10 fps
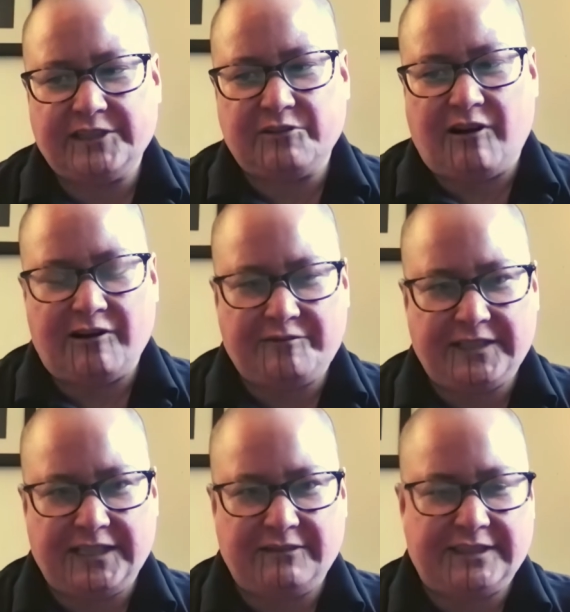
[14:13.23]
so
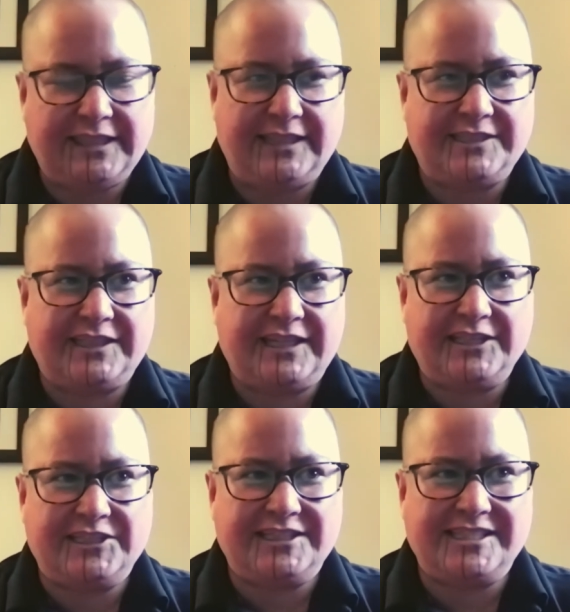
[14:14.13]
confident with the
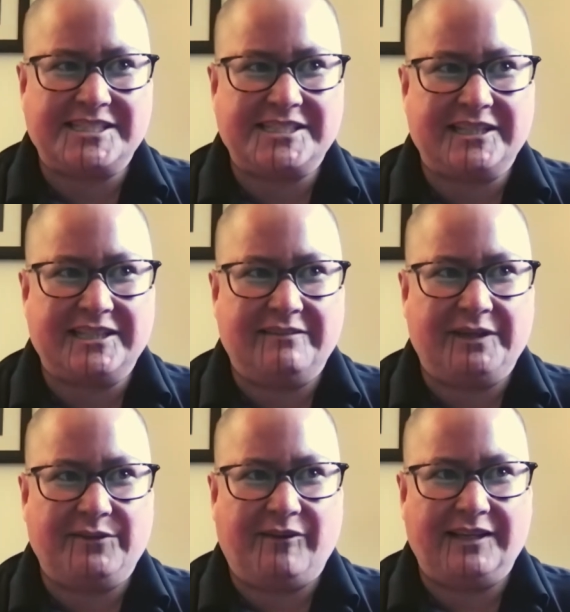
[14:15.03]
education system
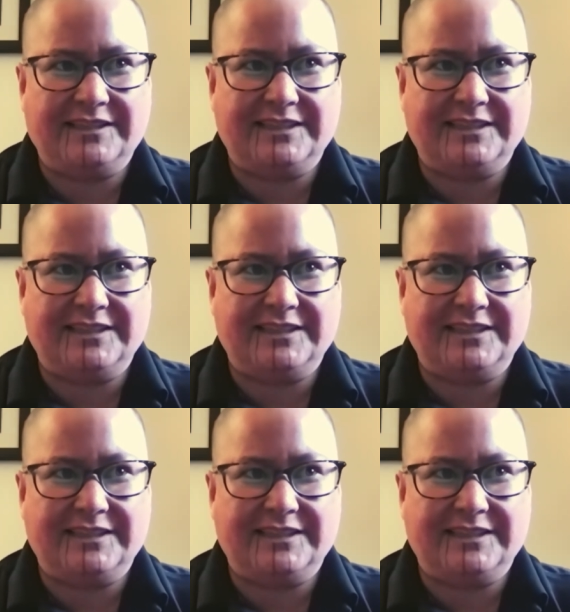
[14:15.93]
and want